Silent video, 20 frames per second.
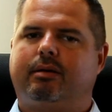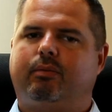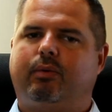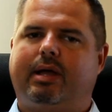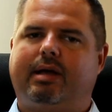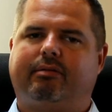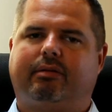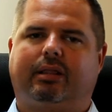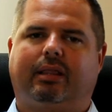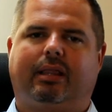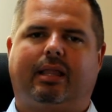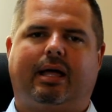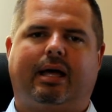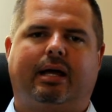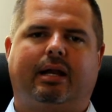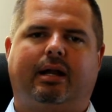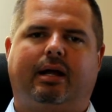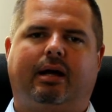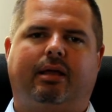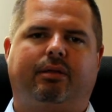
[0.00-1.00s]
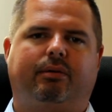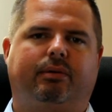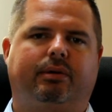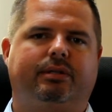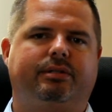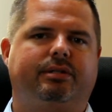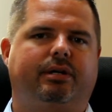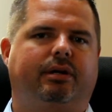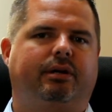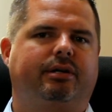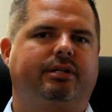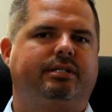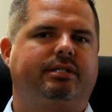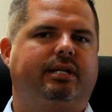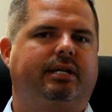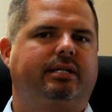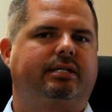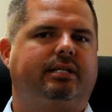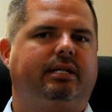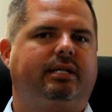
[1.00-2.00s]
We have a lot of other ones that are
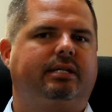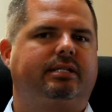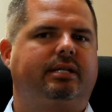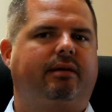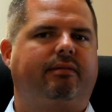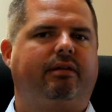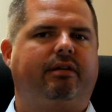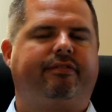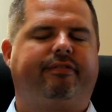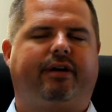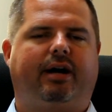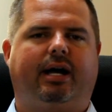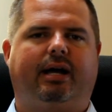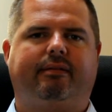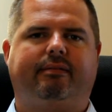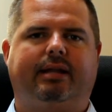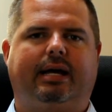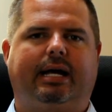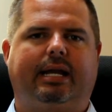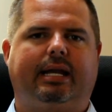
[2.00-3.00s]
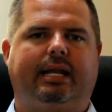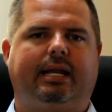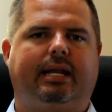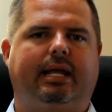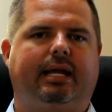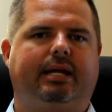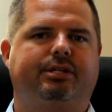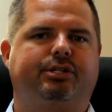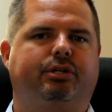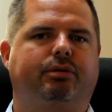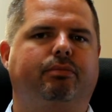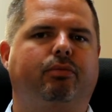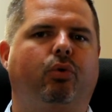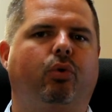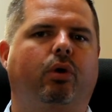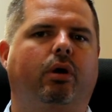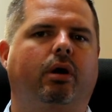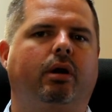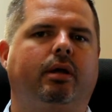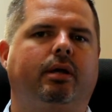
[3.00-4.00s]
60, 75, 90 days or
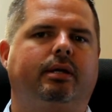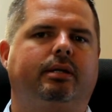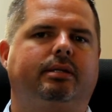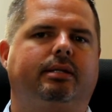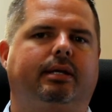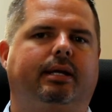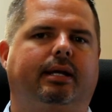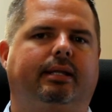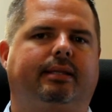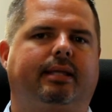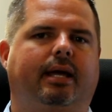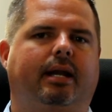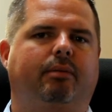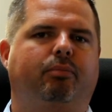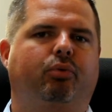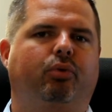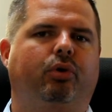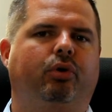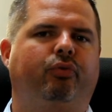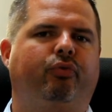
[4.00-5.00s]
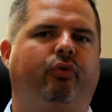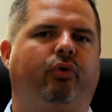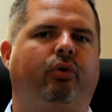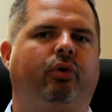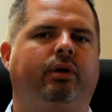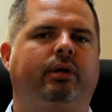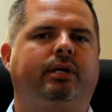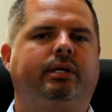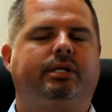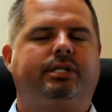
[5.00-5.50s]
more to get that approval.